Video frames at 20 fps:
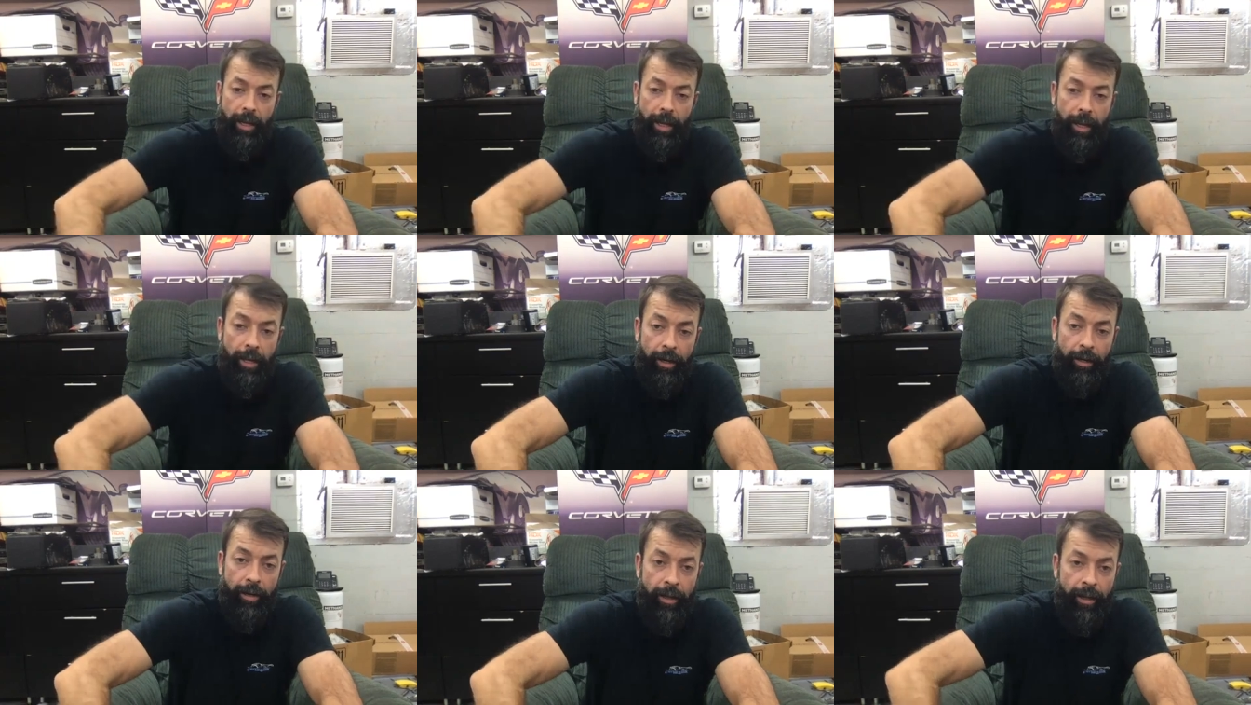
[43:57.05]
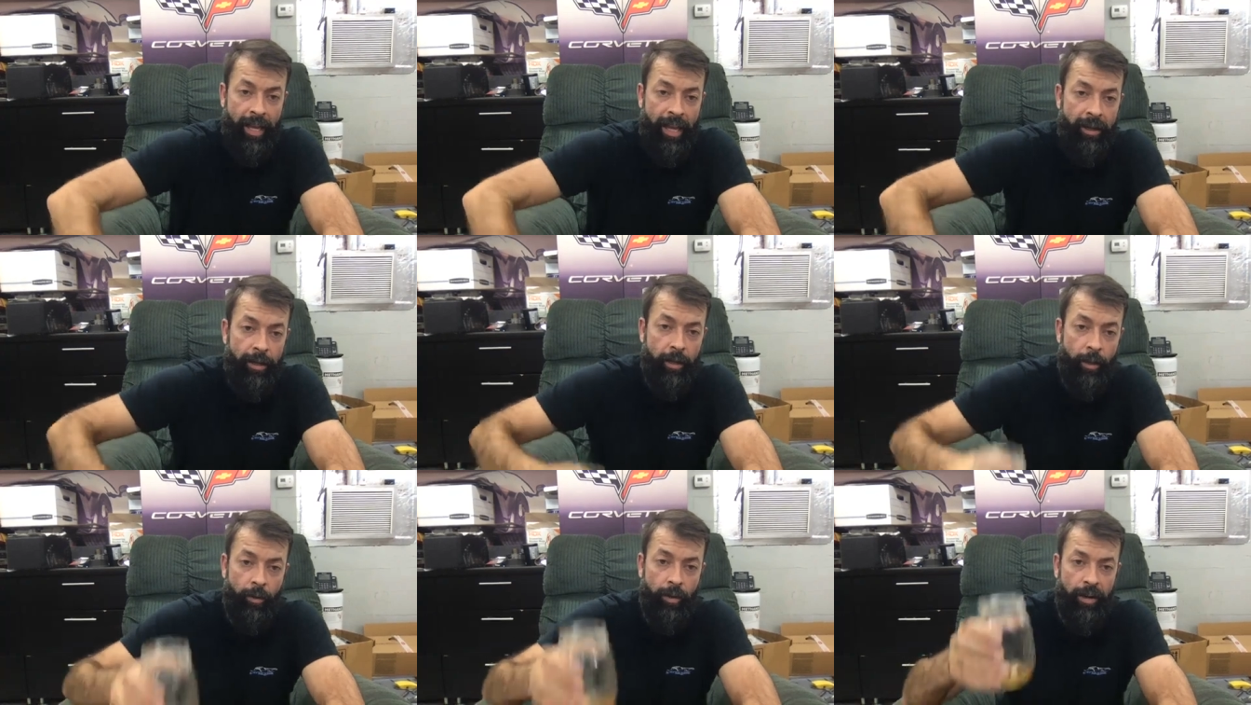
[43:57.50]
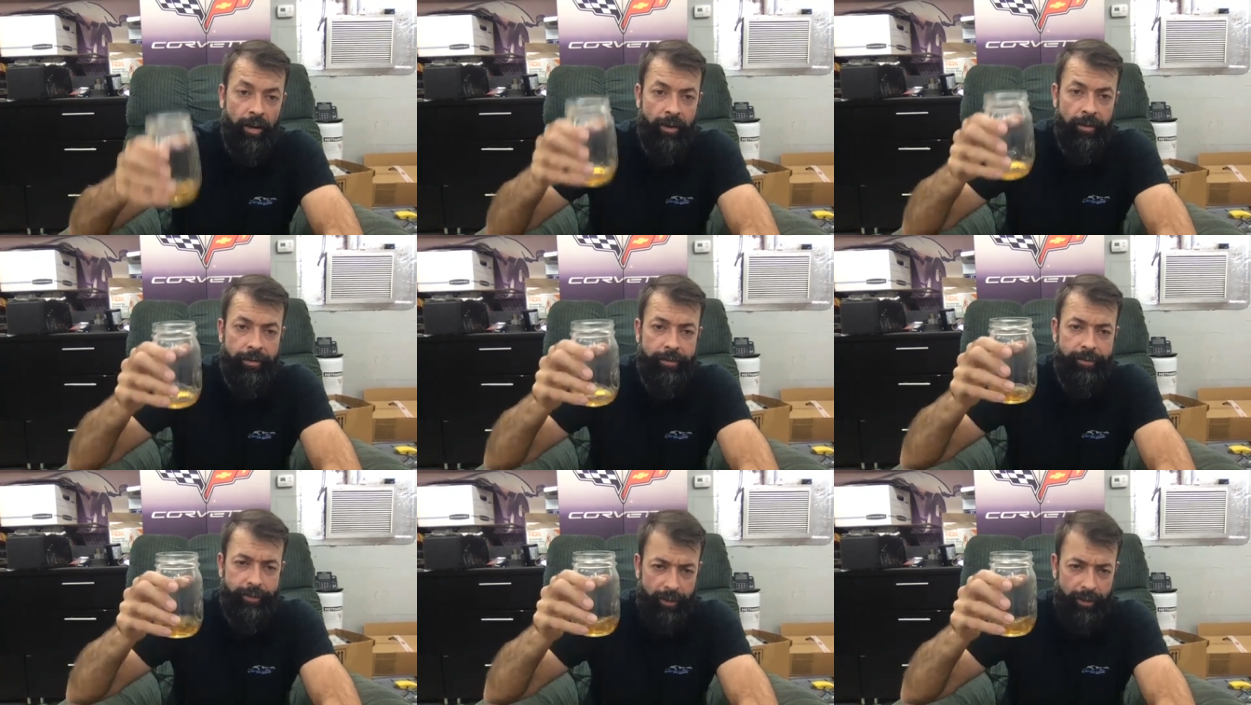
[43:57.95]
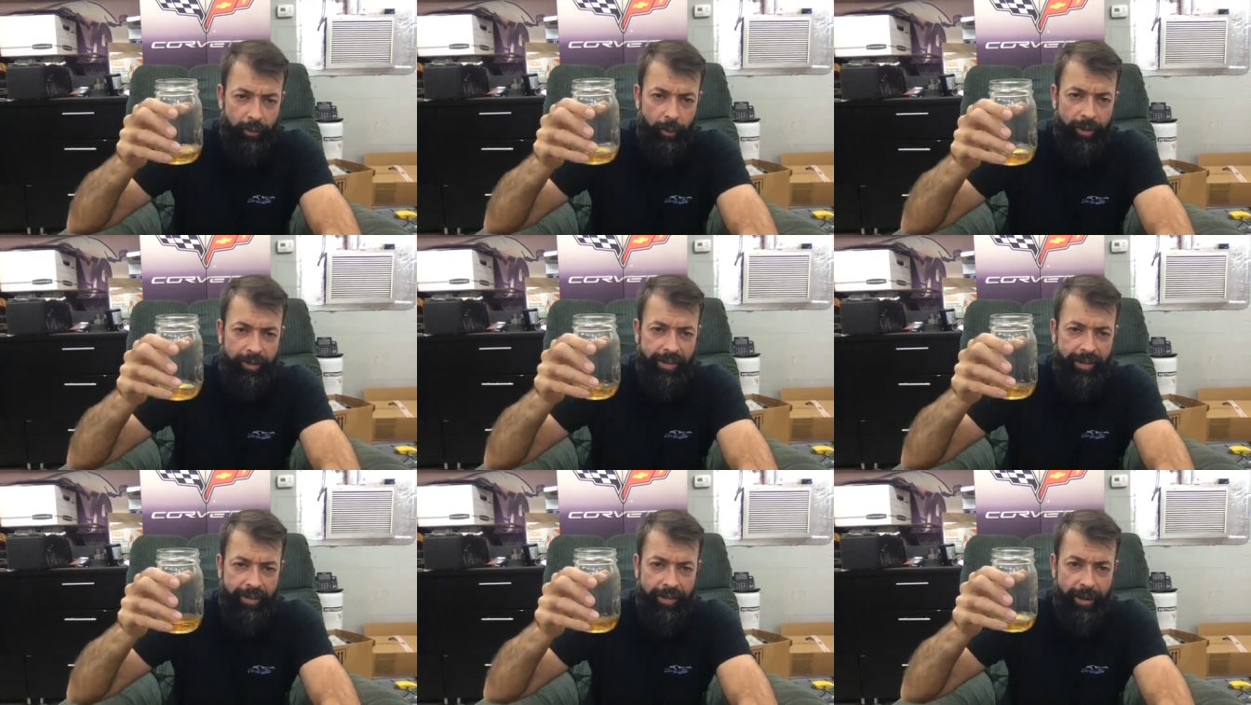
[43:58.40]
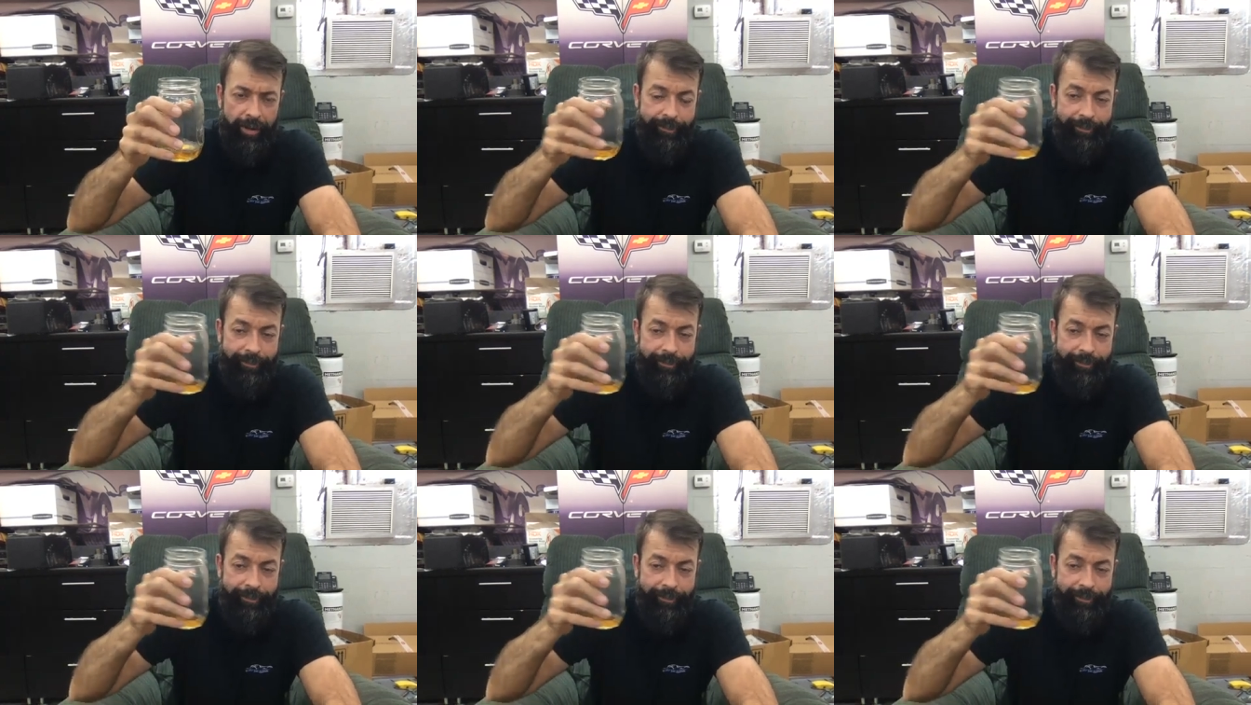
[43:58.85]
And again, you know what it is? It's whiskey time.